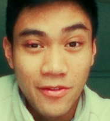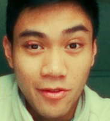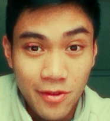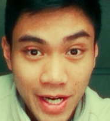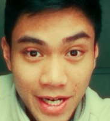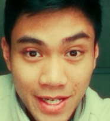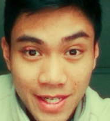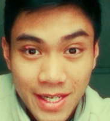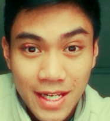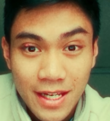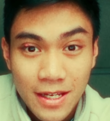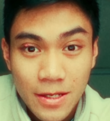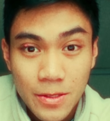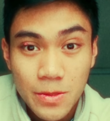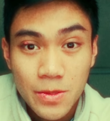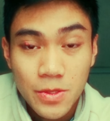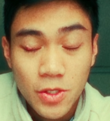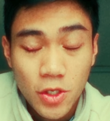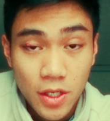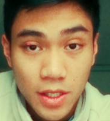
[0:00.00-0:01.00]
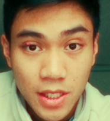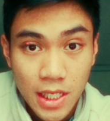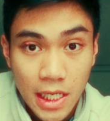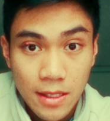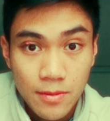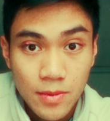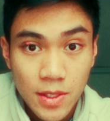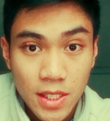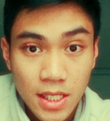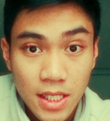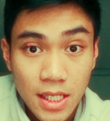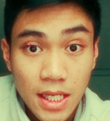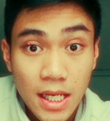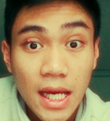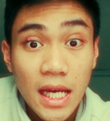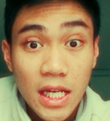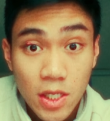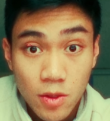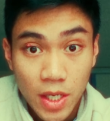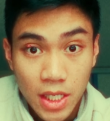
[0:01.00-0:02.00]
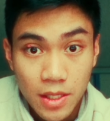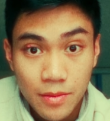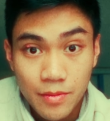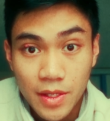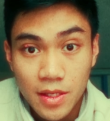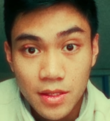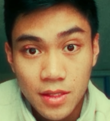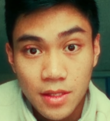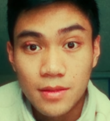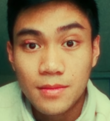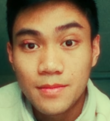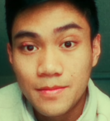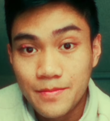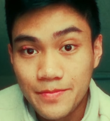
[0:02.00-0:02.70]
variety of shot types is recommended.